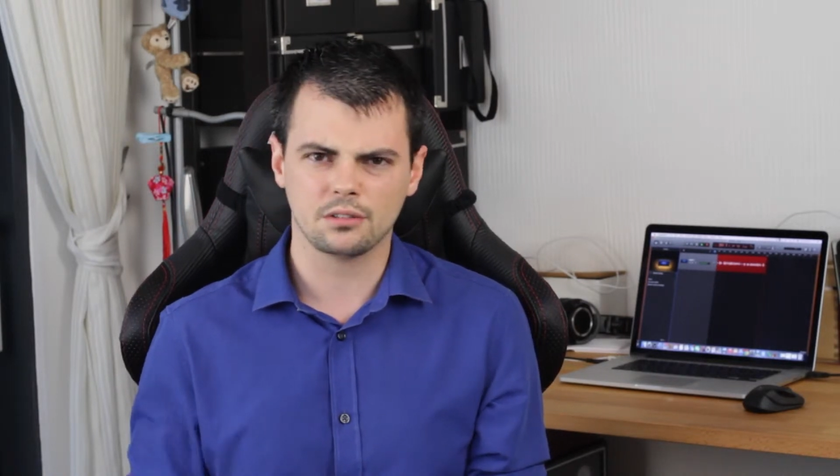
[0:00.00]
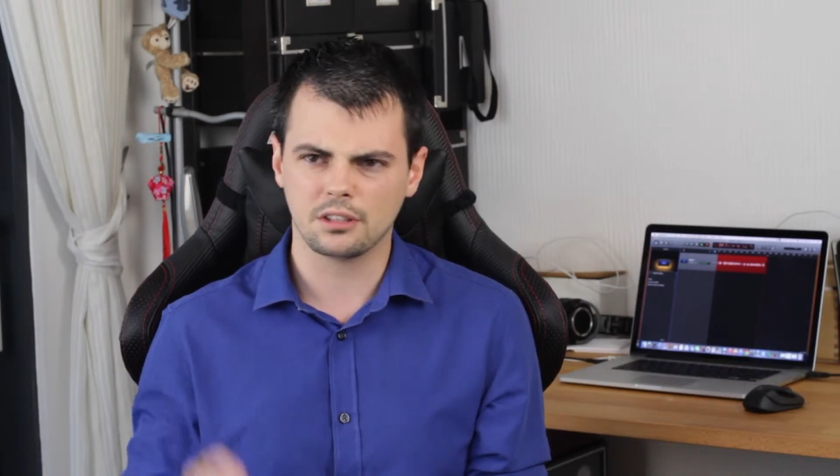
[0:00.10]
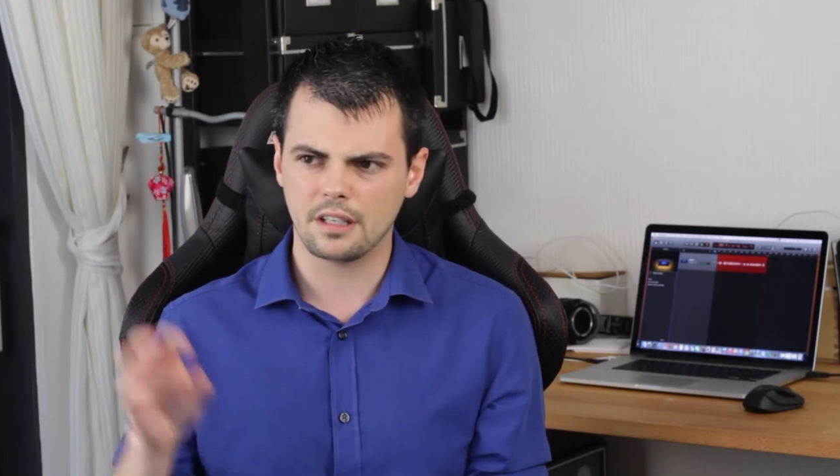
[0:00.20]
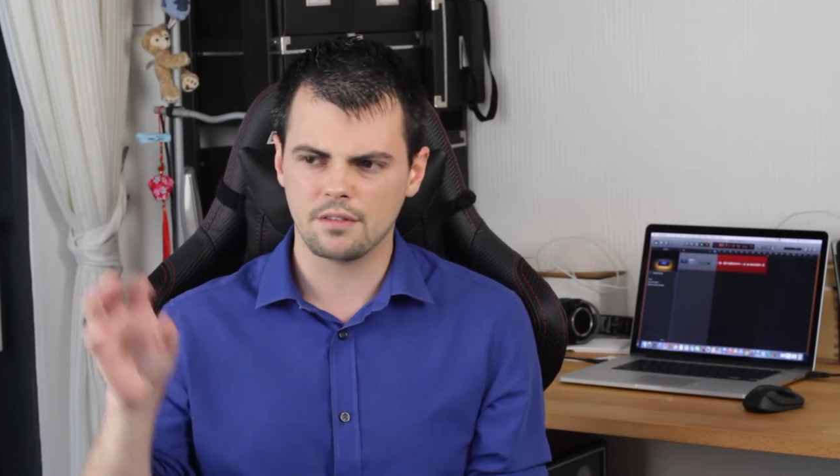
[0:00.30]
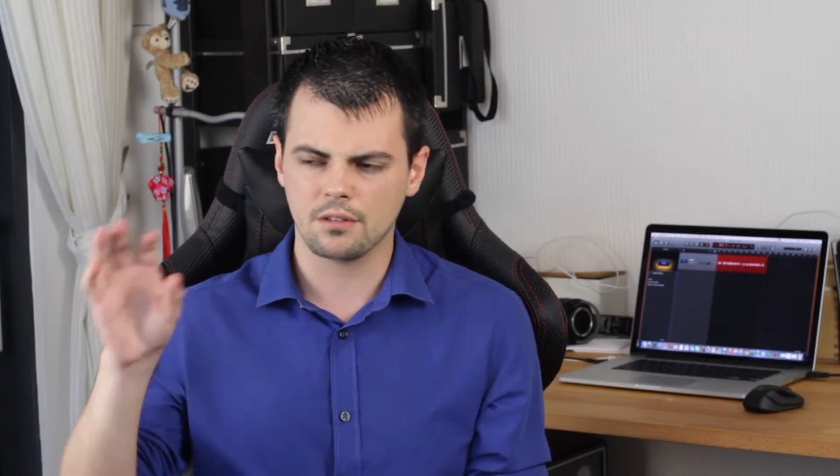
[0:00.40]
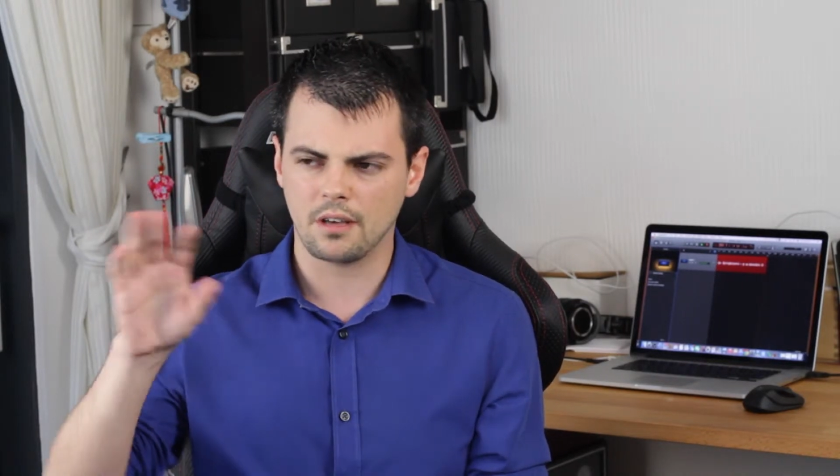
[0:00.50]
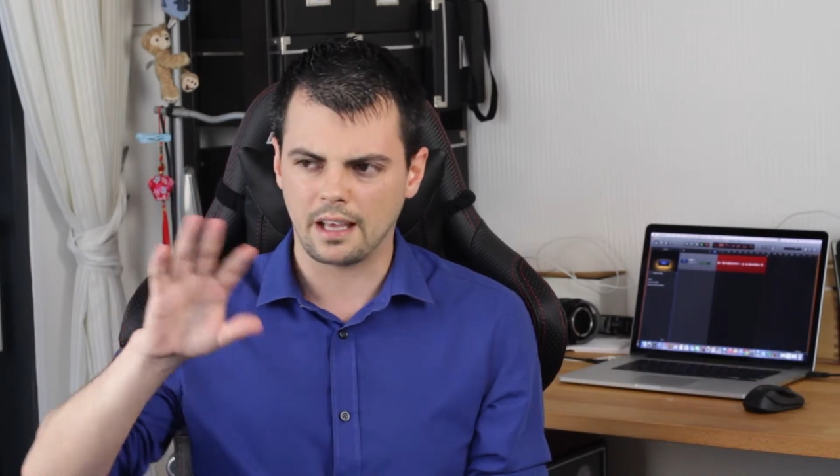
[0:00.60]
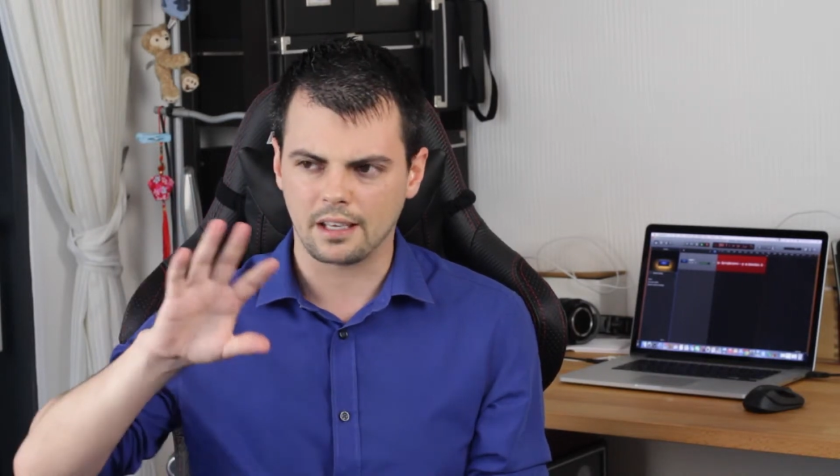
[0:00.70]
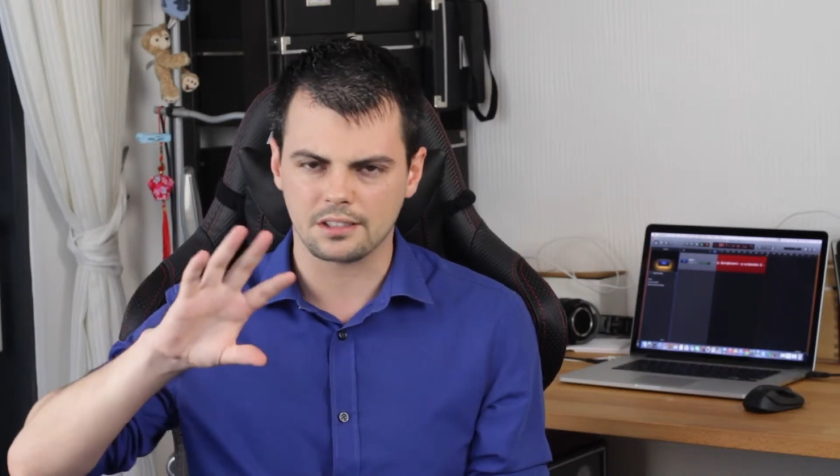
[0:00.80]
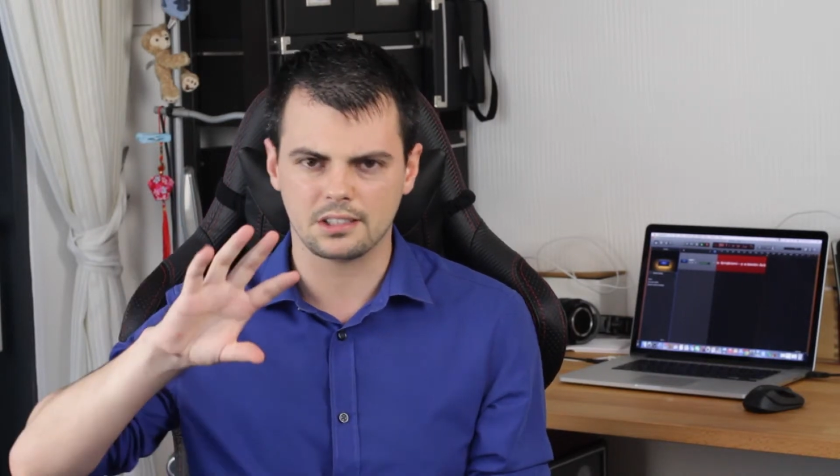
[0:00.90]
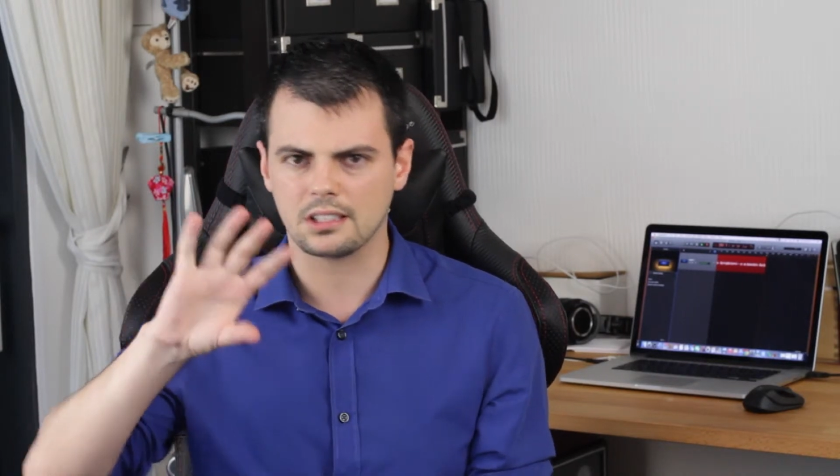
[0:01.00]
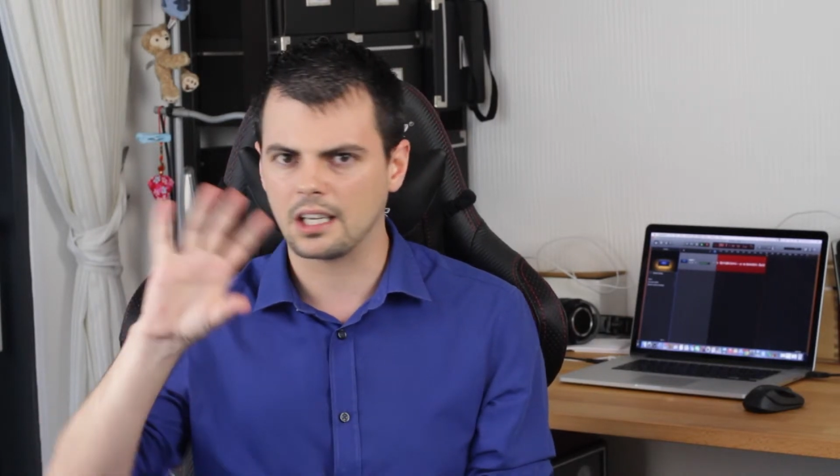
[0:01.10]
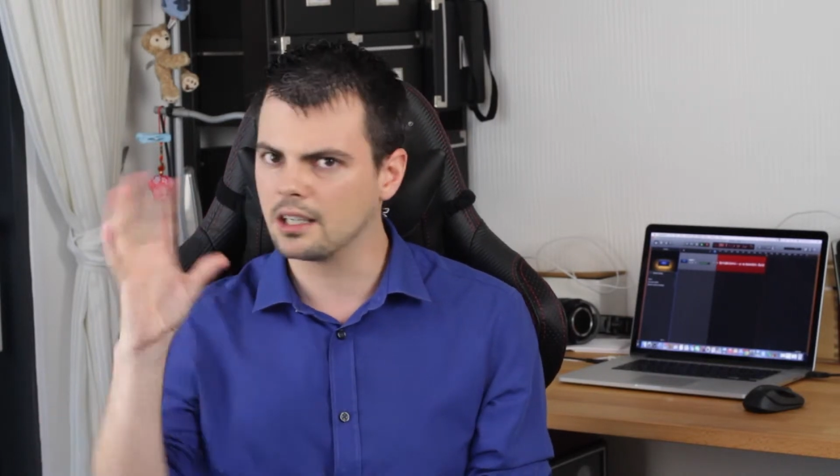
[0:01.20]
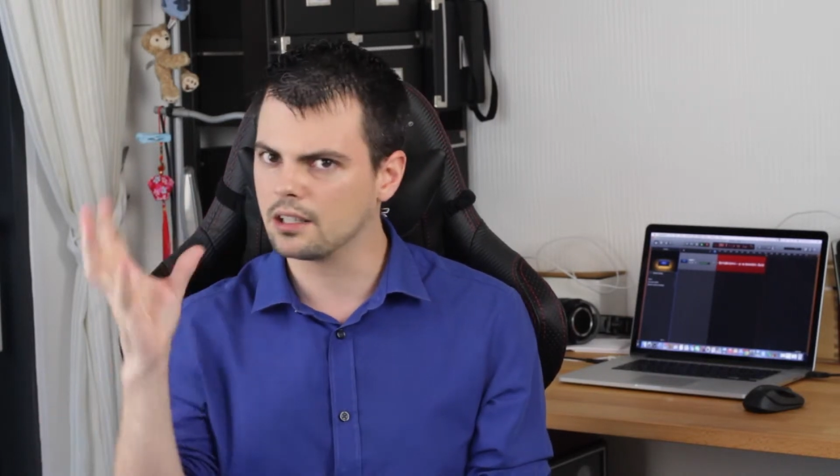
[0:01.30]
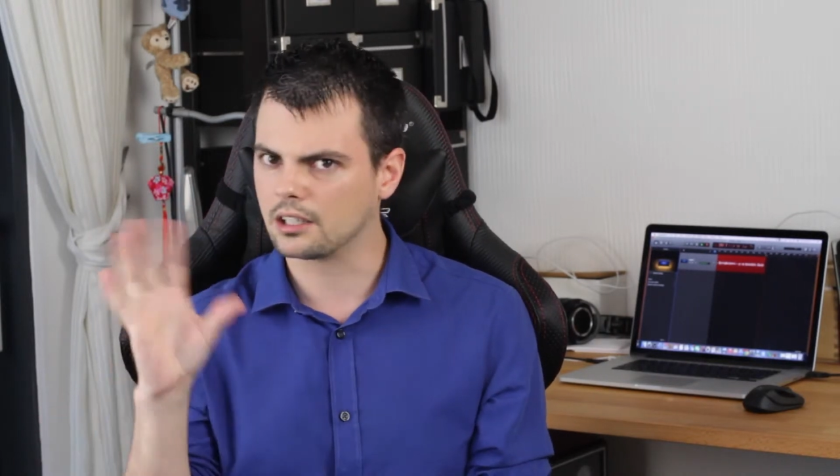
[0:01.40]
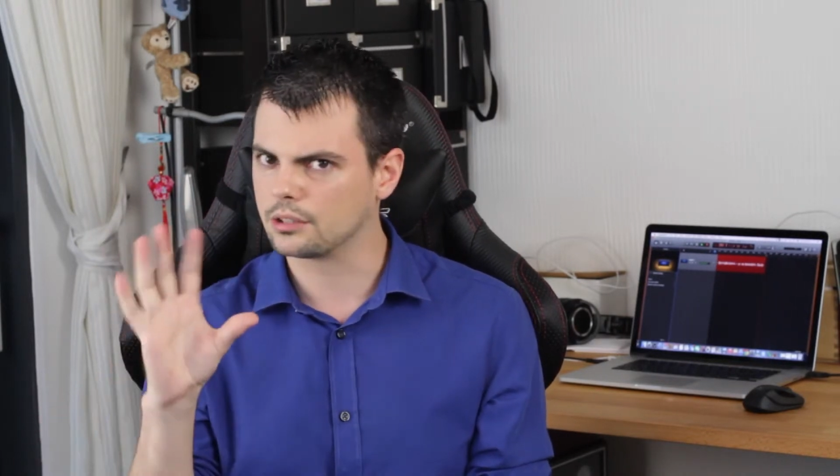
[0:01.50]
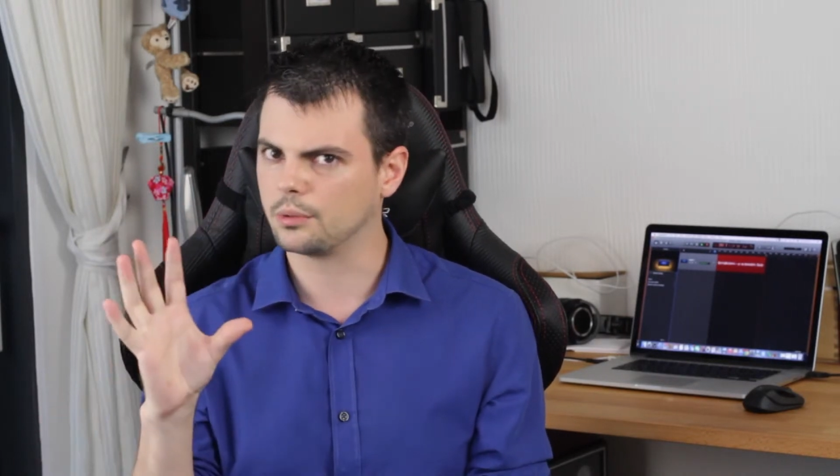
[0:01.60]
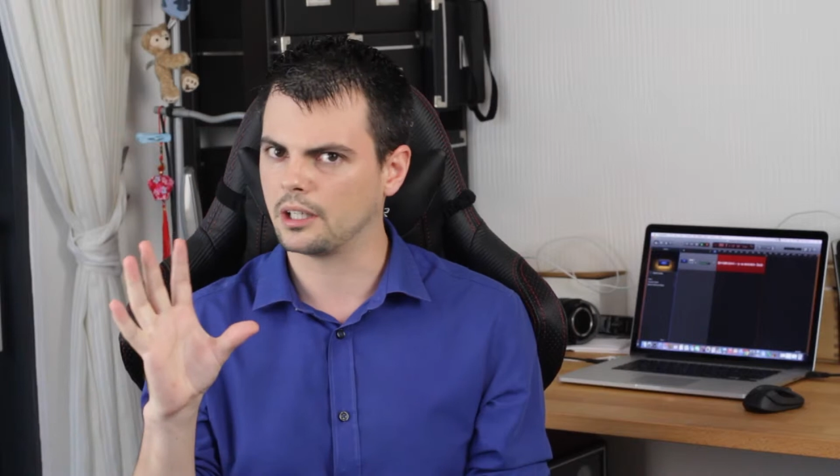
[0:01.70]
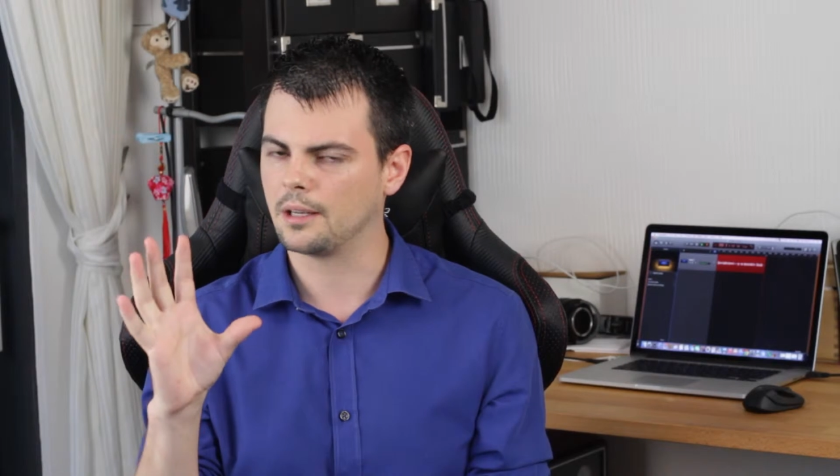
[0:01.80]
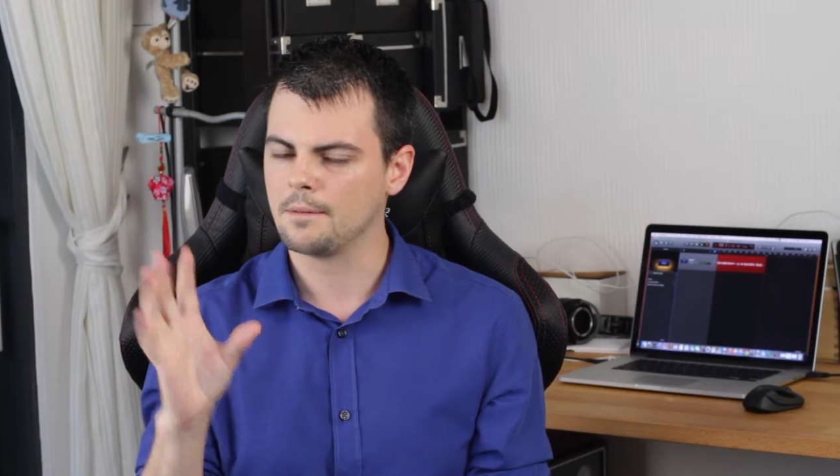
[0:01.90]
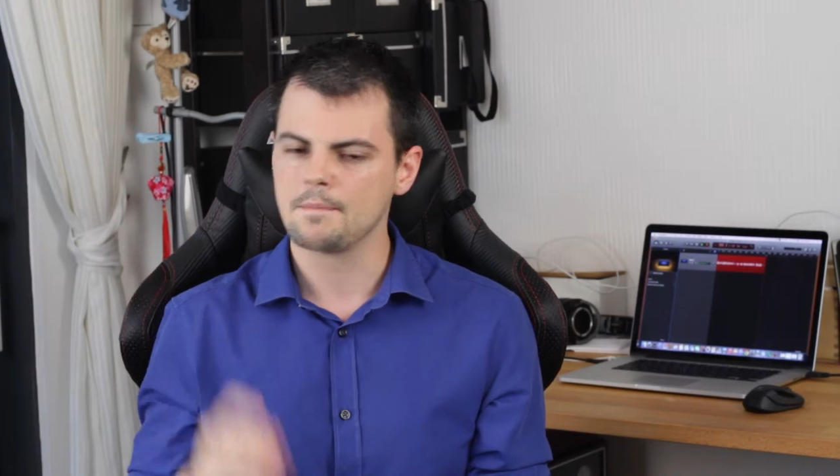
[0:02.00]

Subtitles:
to give you like a standard way.